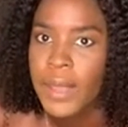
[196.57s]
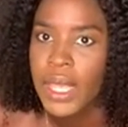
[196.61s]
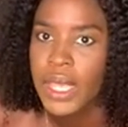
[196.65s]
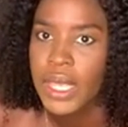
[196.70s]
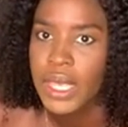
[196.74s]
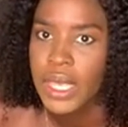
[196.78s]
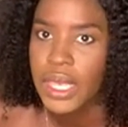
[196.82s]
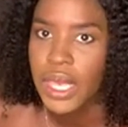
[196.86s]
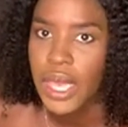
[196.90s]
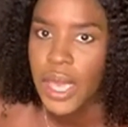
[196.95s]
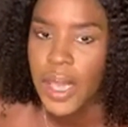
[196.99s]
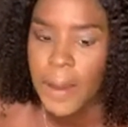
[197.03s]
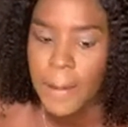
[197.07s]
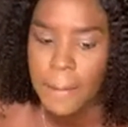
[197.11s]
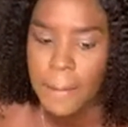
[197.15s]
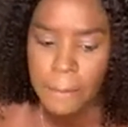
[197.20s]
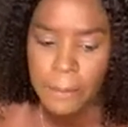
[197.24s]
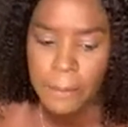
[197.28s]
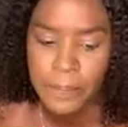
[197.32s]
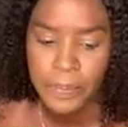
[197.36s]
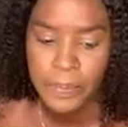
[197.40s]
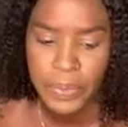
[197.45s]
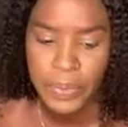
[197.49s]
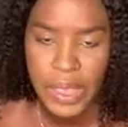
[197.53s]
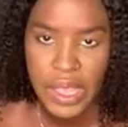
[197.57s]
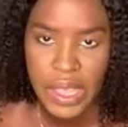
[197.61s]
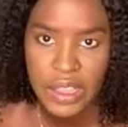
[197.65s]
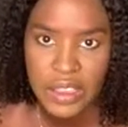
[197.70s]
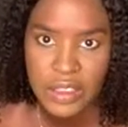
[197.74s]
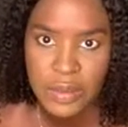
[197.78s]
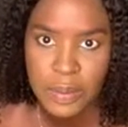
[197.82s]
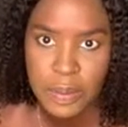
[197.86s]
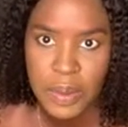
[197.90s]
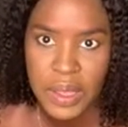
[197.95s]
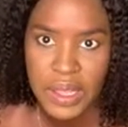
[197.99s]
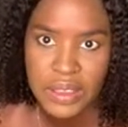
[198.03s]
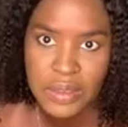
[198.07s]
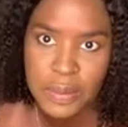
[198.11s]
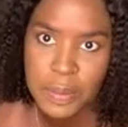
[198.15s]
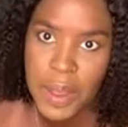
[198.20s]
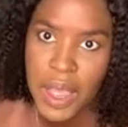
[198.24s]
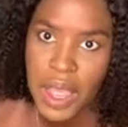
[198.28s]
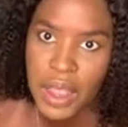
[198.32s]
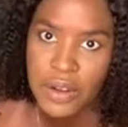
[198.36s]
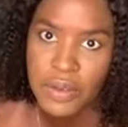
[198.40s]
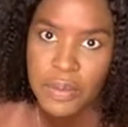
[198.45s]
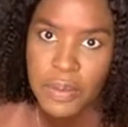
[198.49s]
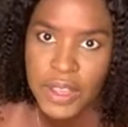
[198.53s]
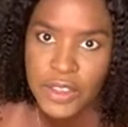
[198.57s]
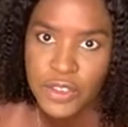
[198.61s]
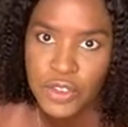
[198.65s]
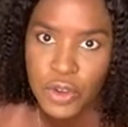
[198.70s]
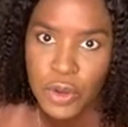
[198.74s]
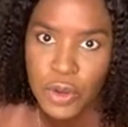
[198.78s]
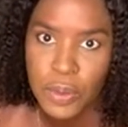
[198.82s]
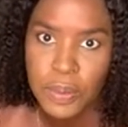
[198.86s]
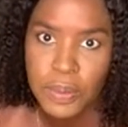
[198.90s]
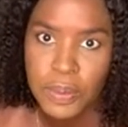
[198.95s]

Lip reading: Yeah, it's part of my job.